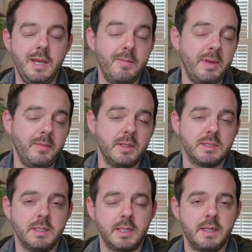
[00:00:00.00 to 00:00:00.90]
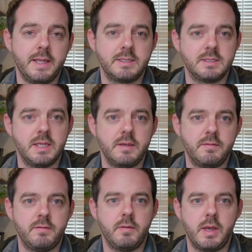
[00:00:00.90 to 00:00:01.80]
maybe it's a little less
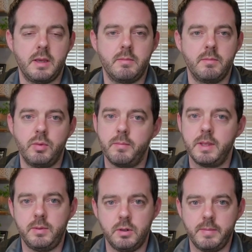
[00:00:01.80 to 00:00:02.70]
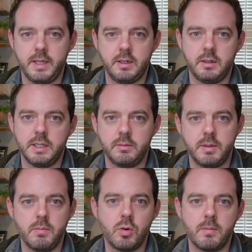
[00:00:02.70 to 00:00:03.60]
safe, but maybe you're making a little
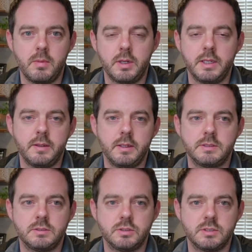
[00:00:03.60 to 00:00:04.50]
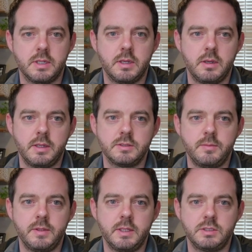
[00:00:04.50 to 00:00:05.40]
bit more money. It's just
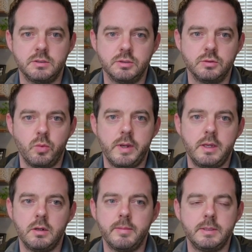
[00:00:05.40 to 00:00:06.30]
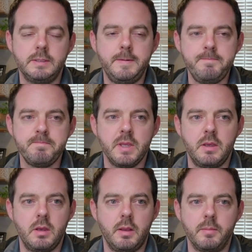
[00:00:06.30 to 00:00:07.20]
something that you can do to weigh up.
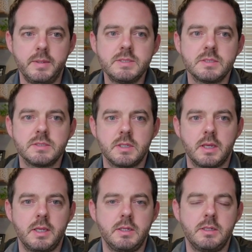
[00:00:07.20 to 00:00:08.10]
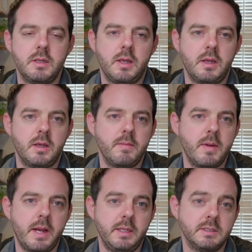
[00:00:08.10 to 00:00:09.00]
On the business side, are you